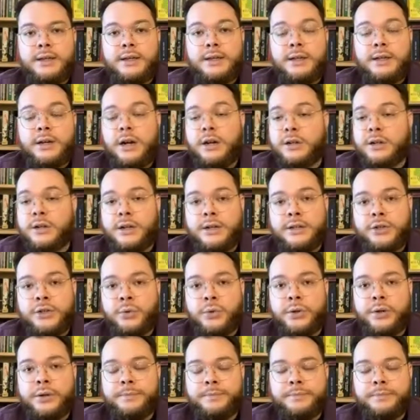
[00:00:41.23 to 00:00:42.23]
in our
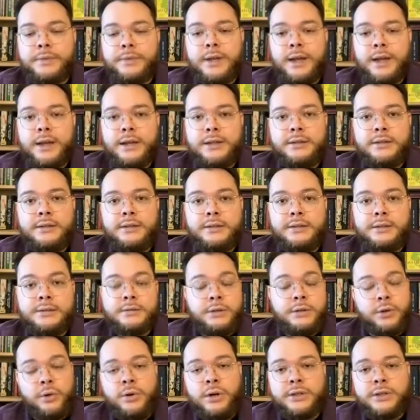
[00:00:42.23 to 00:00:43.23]
country and
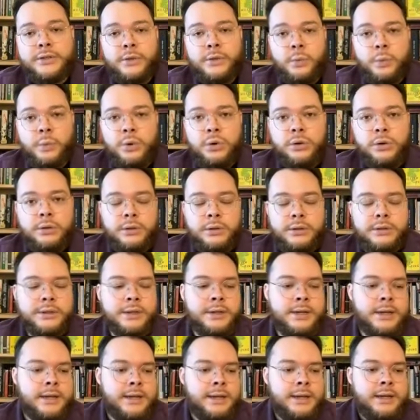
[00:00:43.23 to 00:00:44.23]
across the world.